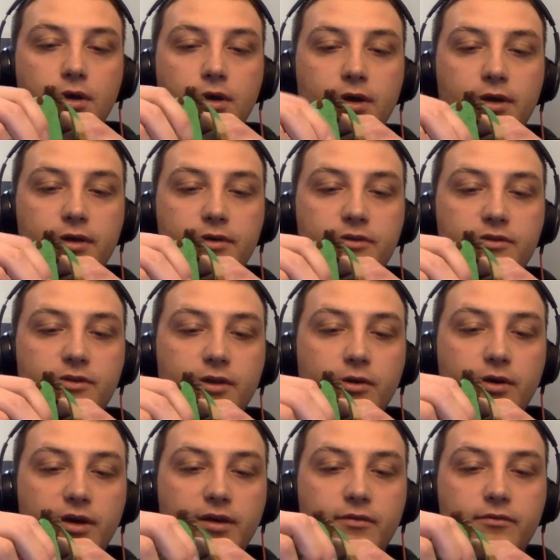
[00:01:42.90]
is they'll
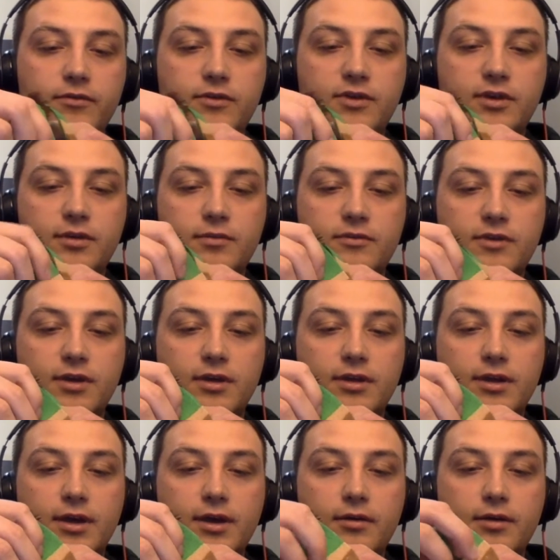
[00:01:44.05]
have tips that
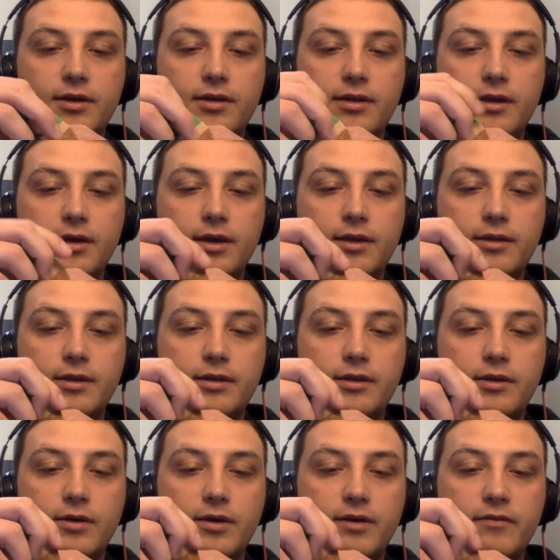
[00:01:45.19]
die out like that, and then they'll
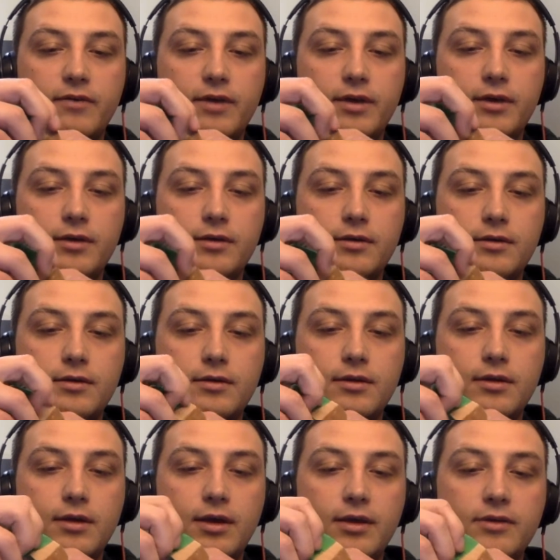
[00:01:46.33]
have a
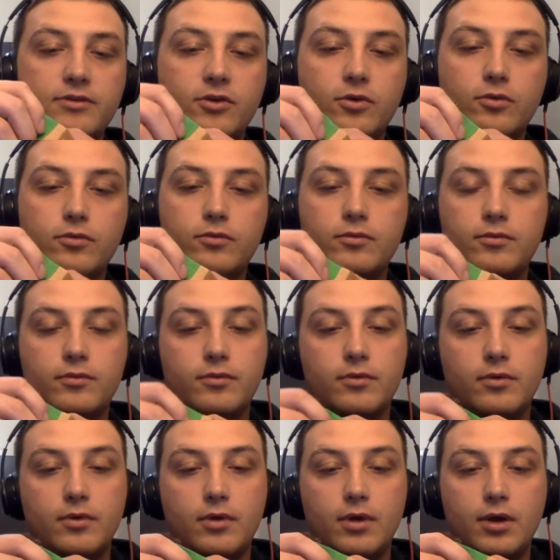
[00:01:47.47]
zone
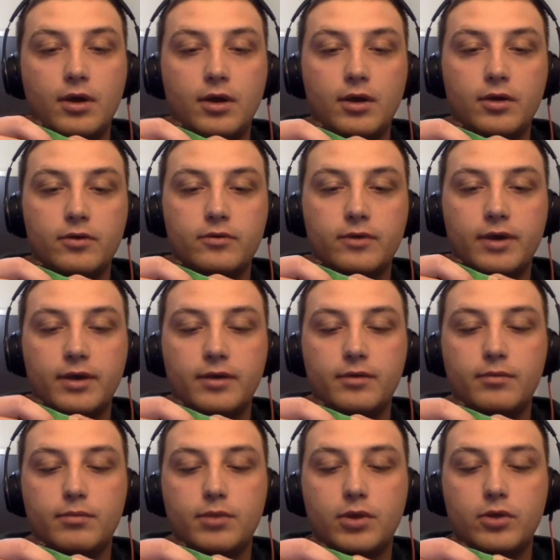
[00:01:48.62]

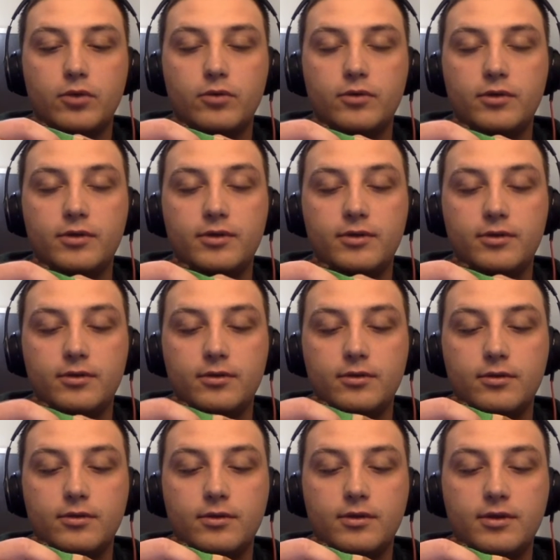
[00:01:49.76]
right below
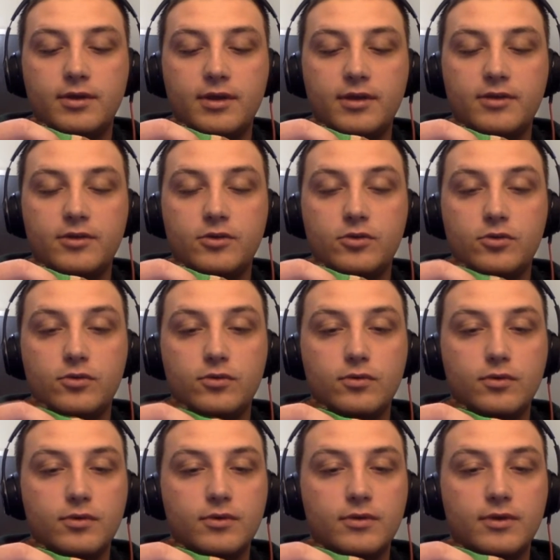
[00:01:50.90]
the dead tissue
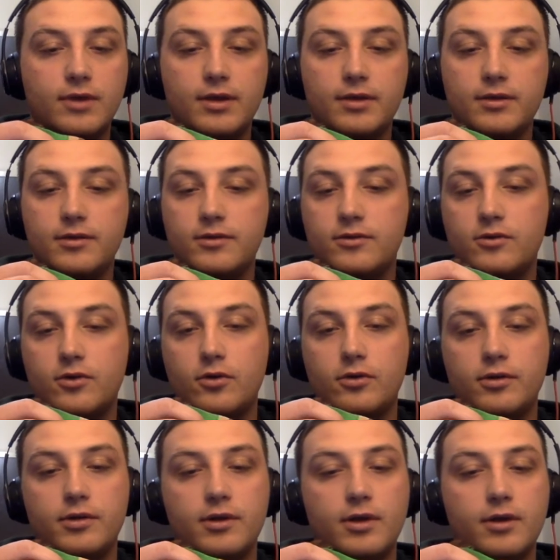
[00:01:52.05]
that is
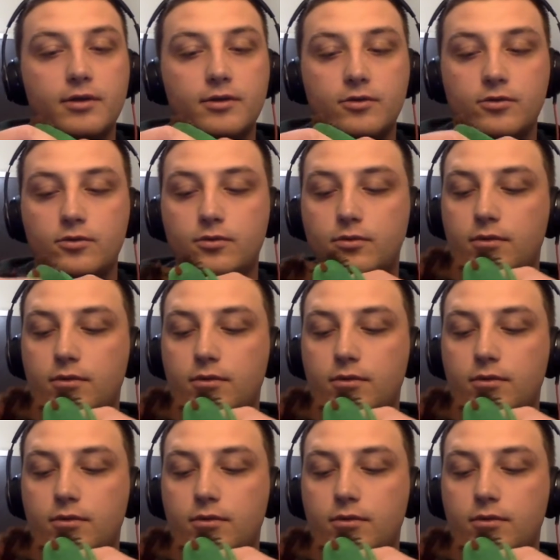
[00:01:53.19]
currently dying tissue.